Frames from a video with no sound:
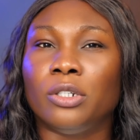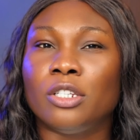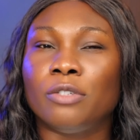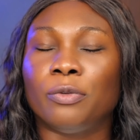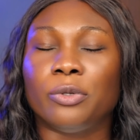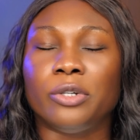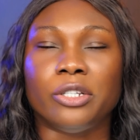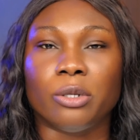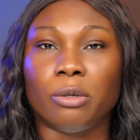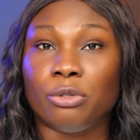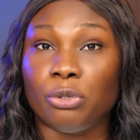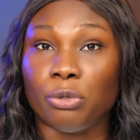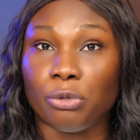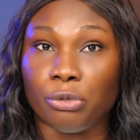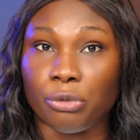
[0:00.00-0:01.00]
on this phone is
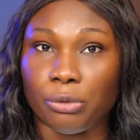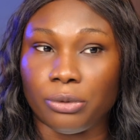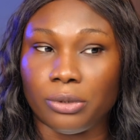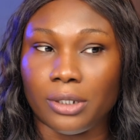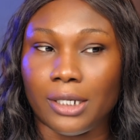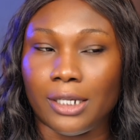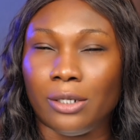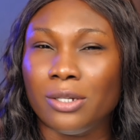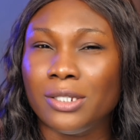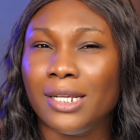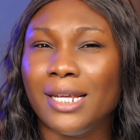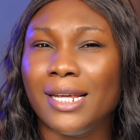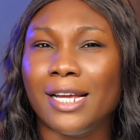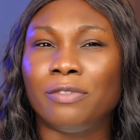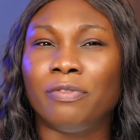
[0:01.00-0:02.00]
also good. It
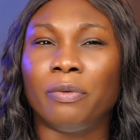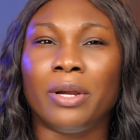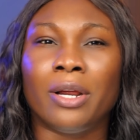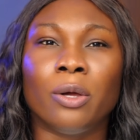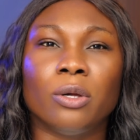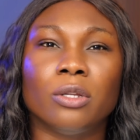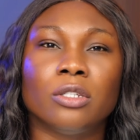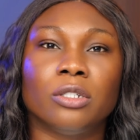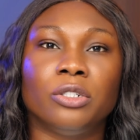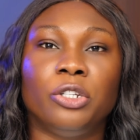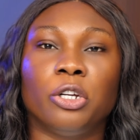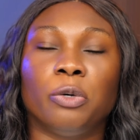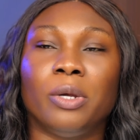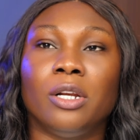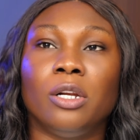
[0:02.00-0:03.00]
doesn't get very hot
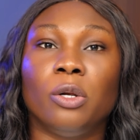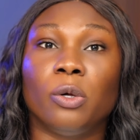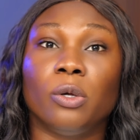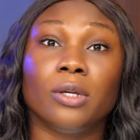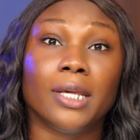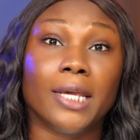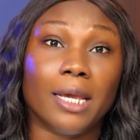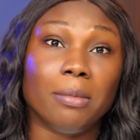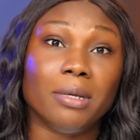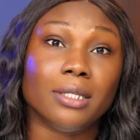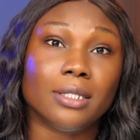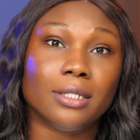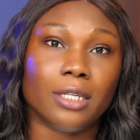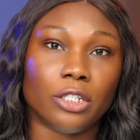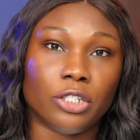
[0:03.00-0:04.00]
during long gaming
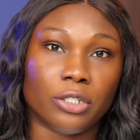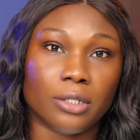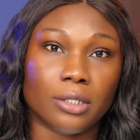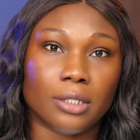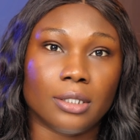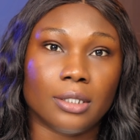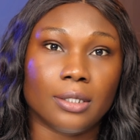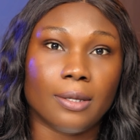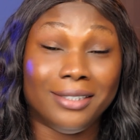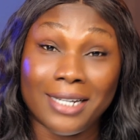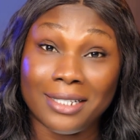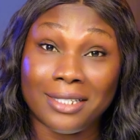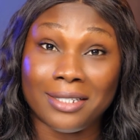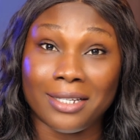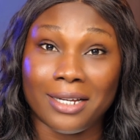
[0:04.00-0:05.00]
sessions.
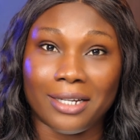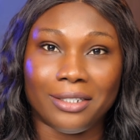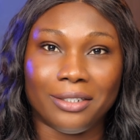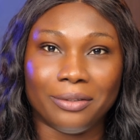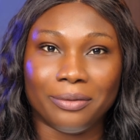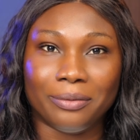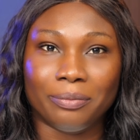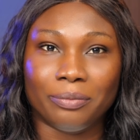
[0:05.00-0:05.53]
That said,